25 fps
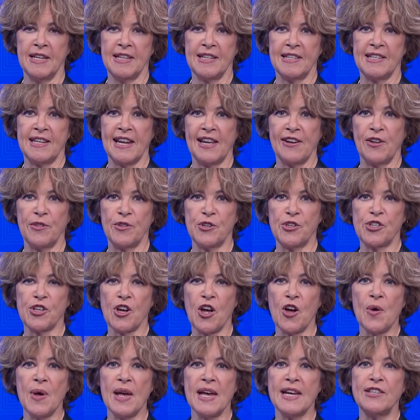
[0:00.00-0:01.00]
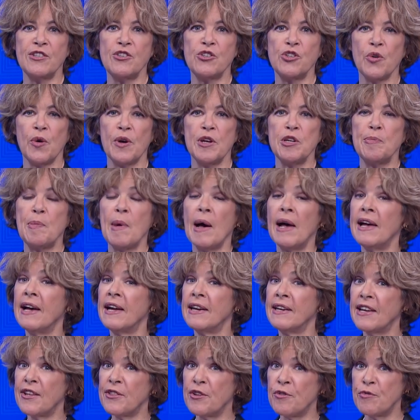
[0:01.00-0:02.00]
Today on the show, Ed's joined by
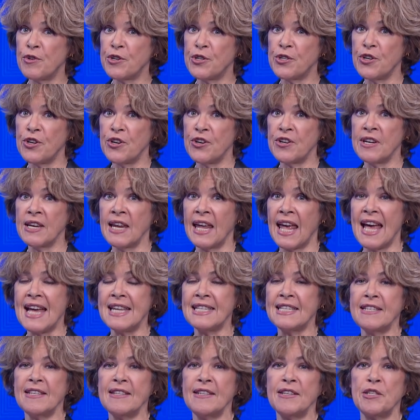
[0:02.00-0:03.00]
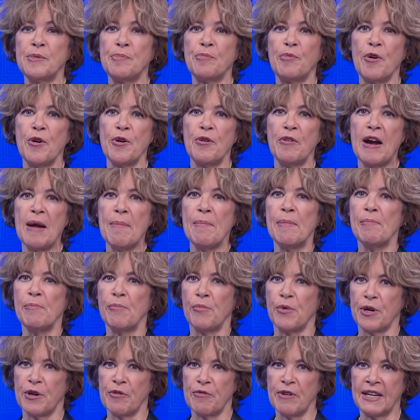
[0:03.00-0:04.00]
another return guest to this program,
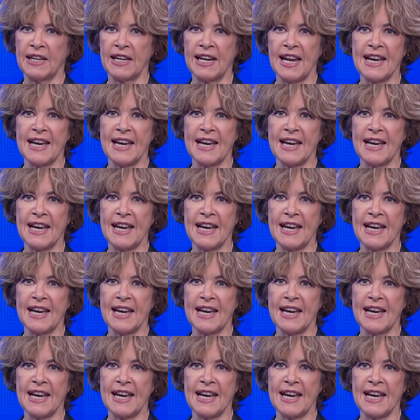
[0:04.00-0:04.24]
Puerto Rican